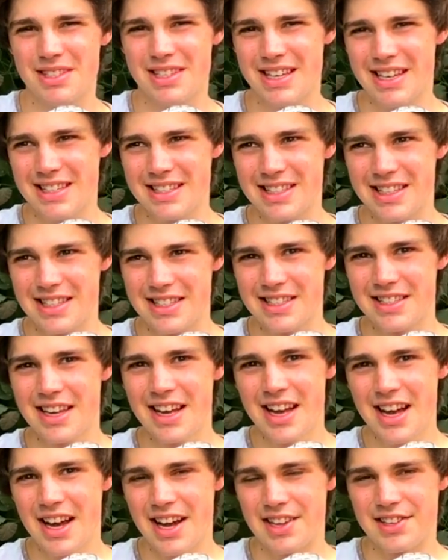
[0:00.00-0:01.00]
seasons,
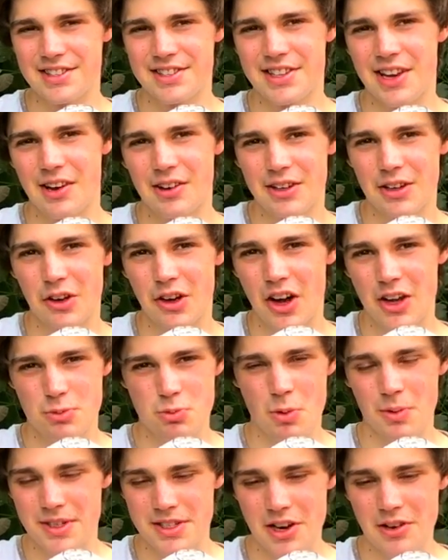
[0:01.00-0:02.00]
and so you guys
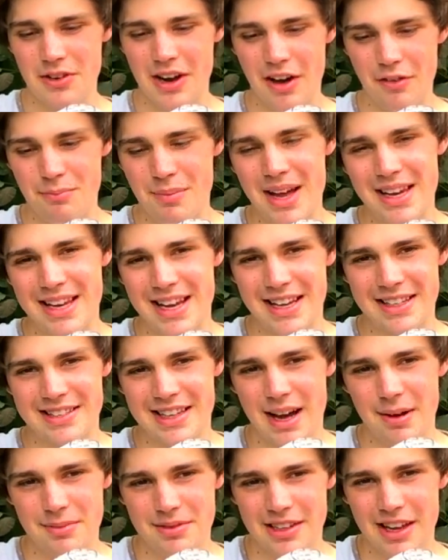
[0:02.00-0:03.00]
probably don't have many
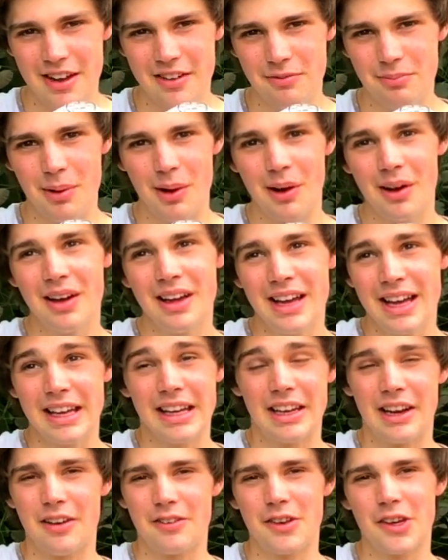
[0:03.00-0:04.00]
exams left, but
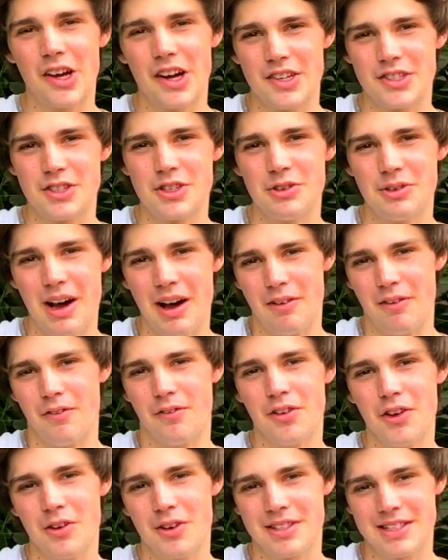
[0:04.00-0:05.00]
you know, if you guys do have a
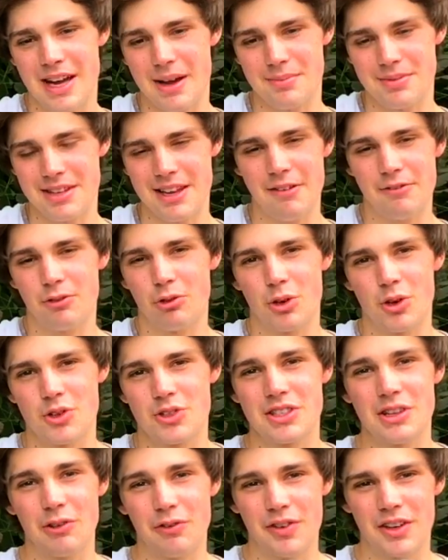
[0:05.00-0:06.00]
few exams left, or you're
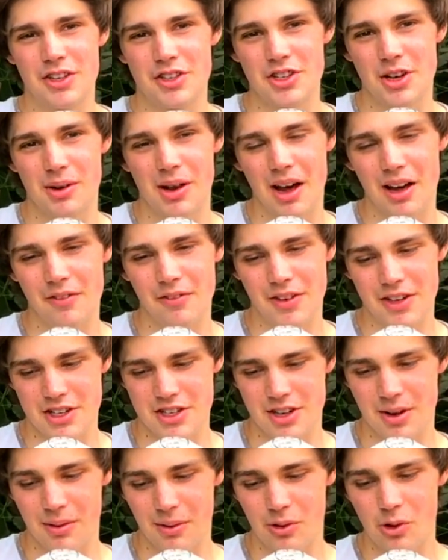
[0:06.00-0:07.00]
still finish out
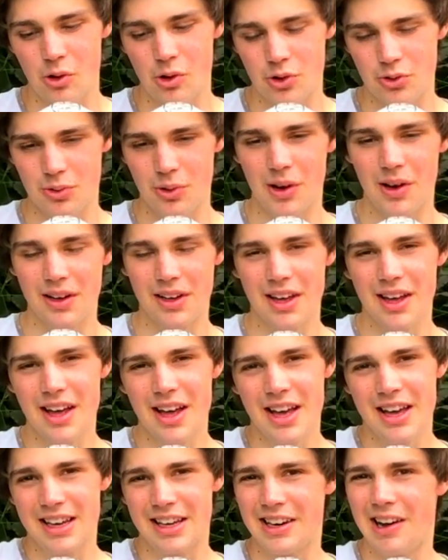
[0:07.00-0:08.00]
coursework,
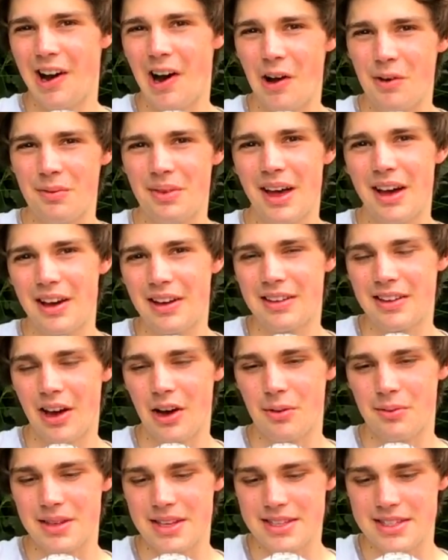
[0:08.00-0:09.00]
you know, I
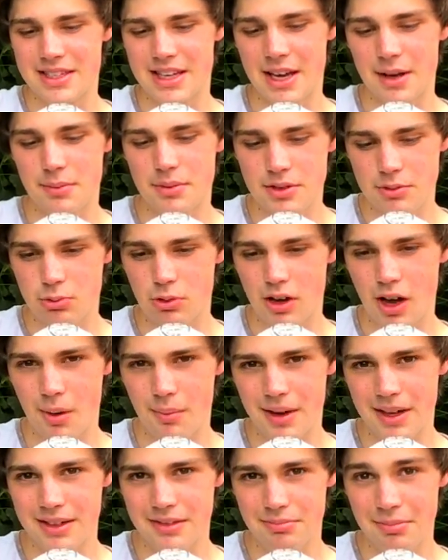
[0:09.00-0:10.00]
hope these tips will
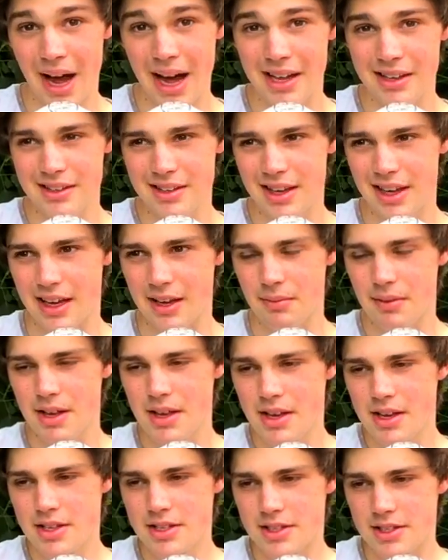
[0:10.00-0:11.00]
come in handy.
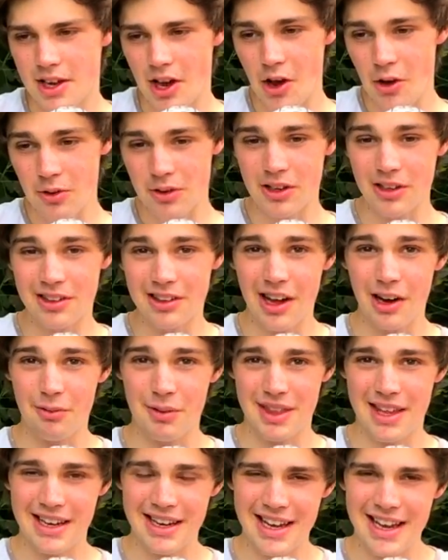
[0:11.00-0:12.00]
So good luck
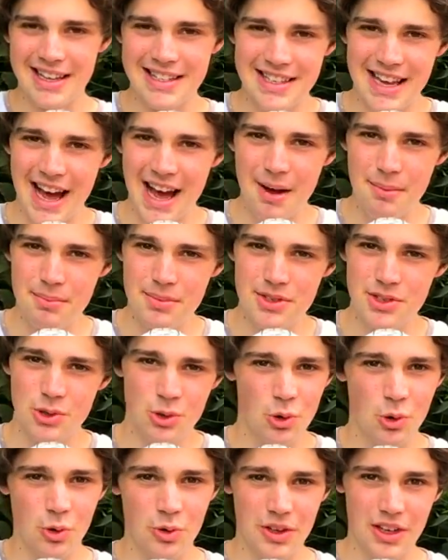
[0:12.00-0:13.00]
with any exams,
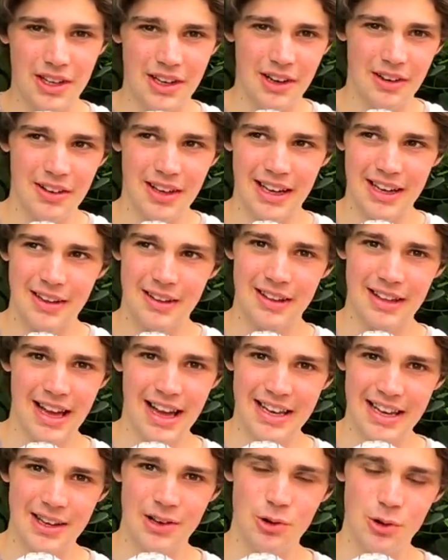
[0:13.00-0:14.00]
or you know, getting
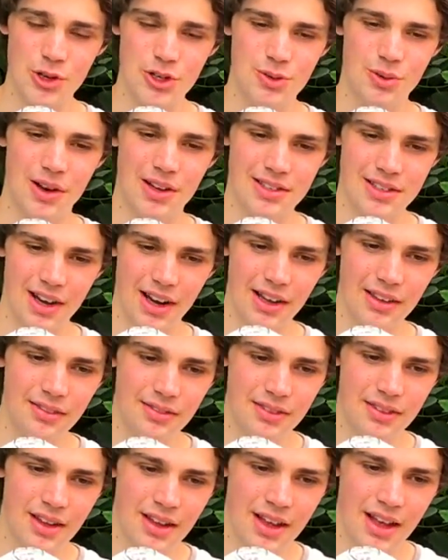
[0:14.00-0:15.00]
any coursework done,